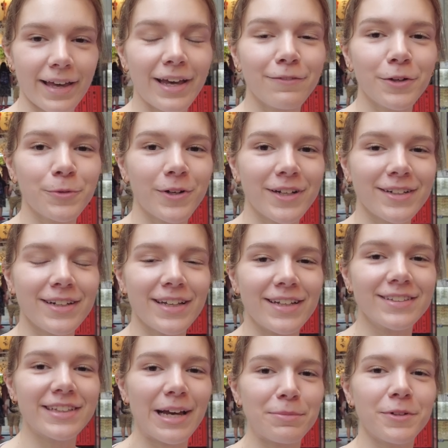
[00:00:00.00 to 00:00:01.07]
Hey everyone,
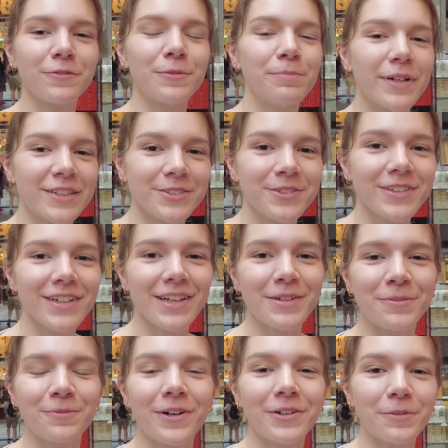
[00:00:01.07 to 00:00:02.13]
it's Abby from Pictor
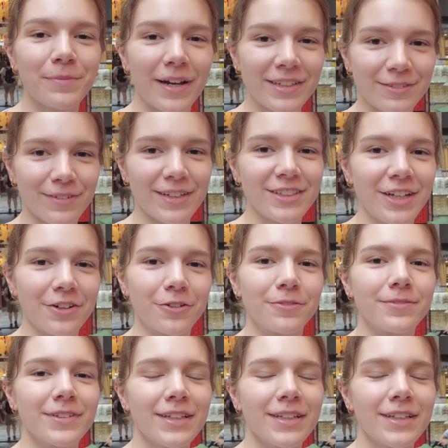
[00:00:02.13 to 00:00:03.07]
and welcome back to my channel.